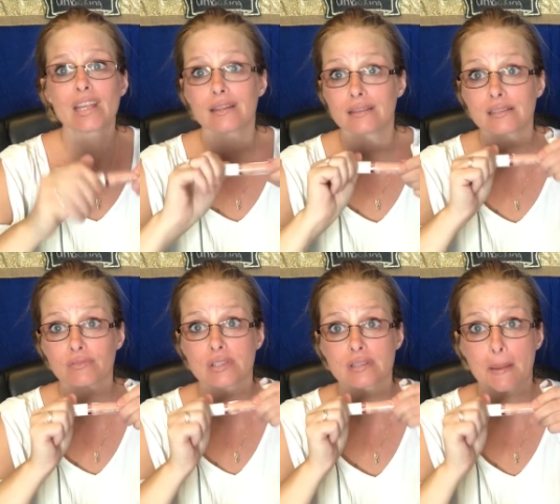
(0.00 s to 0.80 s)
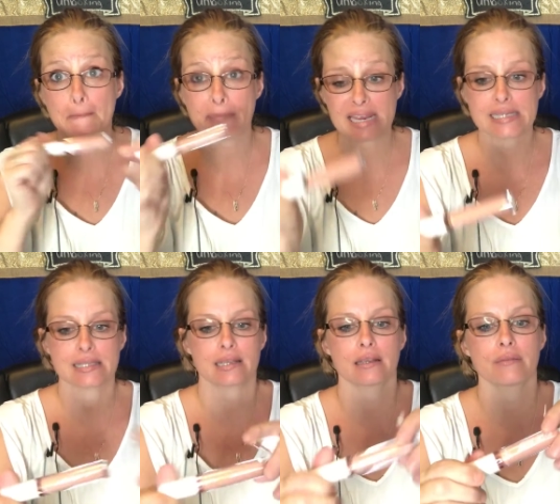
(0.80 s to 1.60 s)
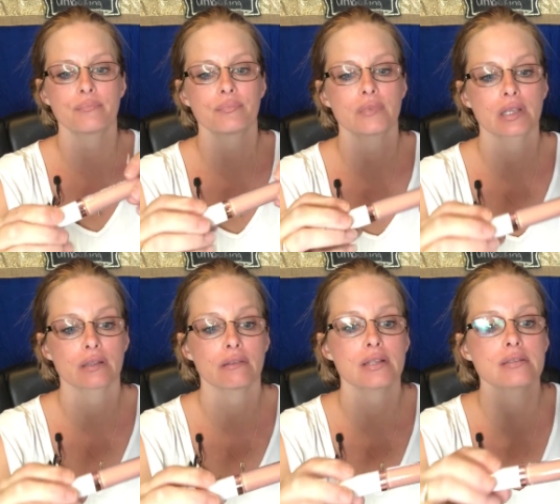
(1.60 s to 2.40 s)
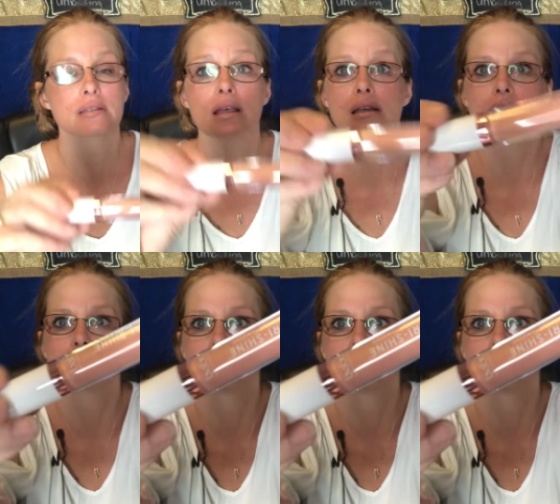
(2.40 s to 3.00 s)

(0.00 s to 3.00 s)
This feels amazing. And that's that